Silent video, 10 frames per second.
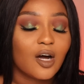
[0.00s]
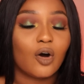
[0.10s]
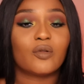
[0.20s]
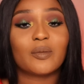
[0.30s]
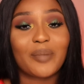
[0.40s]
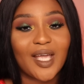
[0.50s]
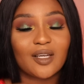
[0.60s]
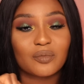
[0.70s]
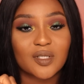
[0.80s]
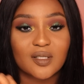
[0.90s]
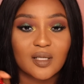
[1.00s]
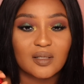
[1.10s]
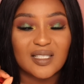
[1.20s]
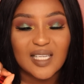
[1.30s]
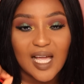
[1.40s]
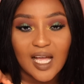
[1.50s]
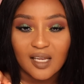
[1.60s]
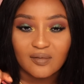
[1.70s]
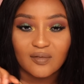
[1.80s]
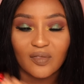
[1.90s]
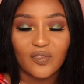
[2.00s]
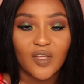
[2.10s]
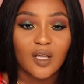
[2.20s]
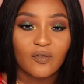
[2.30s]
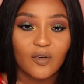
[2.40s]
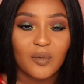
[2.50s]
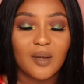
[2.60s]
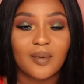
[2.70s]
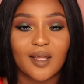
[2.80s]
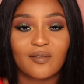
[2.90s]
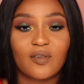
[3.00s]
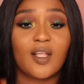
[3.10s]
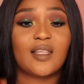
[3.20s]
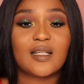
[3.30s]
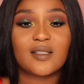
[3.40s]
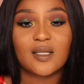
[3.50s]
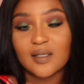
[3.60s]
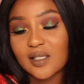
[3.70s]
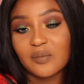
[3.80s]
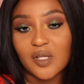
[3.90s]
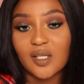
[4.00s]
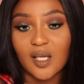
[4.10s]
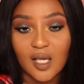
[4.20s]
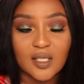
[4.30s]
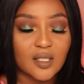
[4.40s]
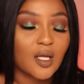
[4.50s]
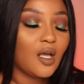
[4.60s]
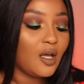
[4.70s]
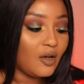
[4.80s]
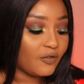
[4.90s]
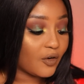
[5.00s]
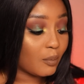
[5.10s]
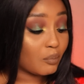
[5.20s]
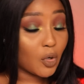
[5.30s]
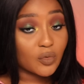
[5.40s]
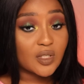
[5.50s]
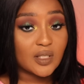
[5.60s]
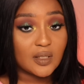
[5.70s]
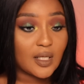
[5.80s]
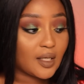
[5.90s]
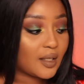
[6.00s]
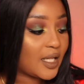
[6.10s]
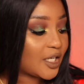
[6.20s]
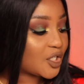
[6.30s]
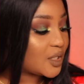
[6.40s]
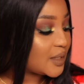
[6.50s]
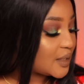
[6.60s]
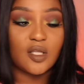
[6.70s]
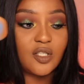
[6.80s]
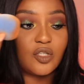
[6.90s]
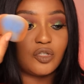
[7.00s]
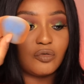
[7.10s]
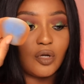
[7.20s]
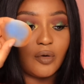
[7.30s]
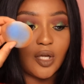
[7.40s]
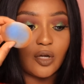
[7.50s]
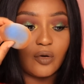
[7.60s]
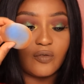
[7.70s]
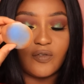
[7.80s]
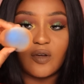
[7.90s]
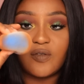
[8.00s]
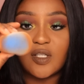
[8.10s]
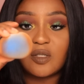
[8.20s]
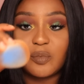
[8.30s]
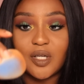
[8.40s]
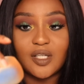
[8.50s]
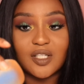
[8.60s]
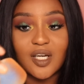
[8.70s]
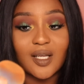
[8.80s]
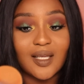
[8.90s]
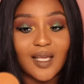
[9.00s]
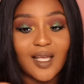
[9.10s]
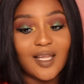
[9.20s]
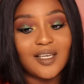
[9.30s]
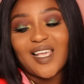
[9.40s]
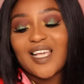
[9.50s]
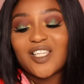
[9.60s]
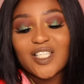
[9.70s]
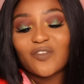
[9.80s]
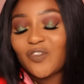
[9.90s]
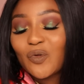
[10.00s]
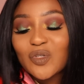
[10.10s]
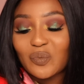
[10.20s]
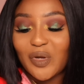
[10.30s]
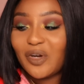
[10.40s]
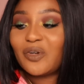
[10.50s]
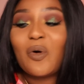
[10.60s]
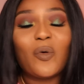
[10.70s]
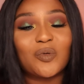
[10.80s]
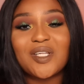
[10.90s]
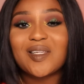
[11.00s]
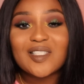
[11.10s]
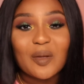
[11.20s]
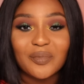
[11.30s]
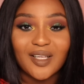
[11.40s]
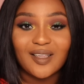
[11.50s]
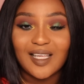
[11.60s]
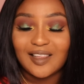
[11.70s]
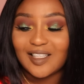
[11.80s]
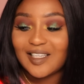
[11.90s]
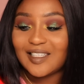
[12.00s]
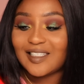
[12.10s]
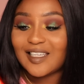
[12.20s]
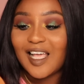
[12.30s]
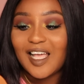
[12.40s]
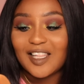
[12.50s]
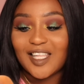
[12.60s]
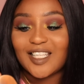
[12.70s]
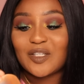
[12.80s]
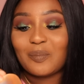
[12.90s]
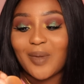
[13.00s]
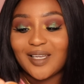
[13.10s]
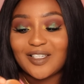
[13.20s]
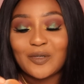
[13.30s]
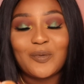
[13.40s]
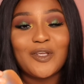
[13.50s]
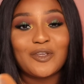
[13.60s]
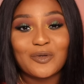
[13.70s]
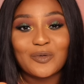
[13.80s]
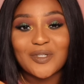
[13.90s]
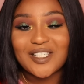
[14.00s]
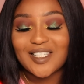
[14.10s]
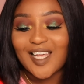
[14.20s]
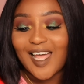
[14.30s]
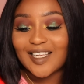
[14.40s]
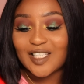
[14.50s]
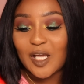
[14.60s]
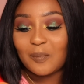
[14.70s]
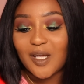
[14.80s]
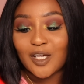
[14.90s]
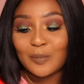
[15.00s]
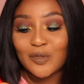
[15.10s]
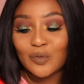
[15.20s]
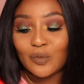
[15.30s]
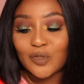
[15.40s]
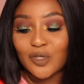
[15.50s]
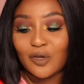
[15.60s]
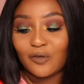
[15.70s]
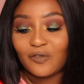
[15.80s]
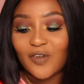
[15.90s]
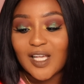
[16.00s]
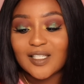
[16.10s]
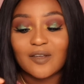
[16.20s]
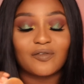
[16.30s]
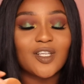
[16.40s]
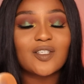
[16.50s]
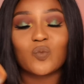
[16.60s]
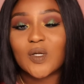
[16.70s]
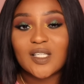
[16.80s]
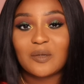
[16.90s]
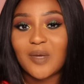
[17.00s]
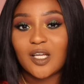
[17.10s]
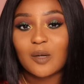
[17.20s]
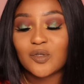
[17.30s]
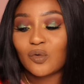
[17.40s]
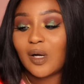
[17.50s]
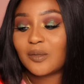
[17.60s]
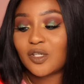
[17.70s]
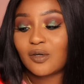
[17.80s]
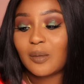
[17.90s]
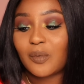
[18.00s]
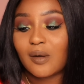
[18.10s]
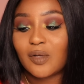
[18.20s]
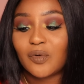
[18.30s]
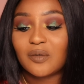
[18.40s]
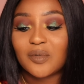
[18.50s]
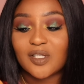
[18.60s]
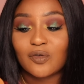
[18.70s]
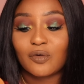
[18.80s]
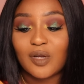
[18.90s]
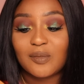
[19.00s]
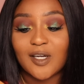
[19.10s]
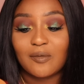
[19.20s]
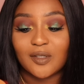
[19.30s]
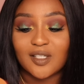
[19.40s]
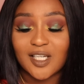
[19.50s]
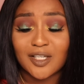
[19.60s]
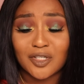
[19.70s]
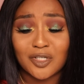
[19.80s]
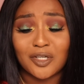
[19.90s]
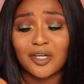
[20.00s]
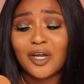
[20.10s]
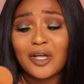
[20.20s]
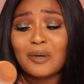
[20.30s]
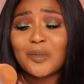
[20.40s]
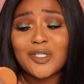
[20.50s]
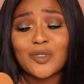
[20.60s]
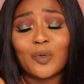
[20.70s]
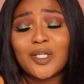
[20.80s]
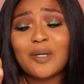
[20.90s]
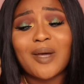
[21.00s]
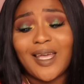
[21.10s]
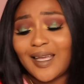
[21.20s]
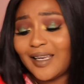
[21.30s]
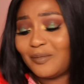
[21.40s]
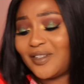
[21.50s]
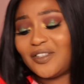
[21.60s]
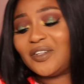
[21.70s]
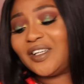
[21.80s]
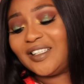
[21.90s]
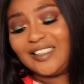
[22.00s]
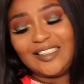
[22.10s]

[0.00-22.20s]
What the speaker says: Oh, the band was a tad thick for me, but I feel like that tends to be the case for most synthetic lashes. This Juno and Cove Velvet Sponge, again, it just feels weird holding something like this that's meant to be used as a makeup tool to your face. If this wasn't a makeup tool, I'm sure I probably wouldn't be so creeped out with the texture, but just holding it in my hand, I'm still like,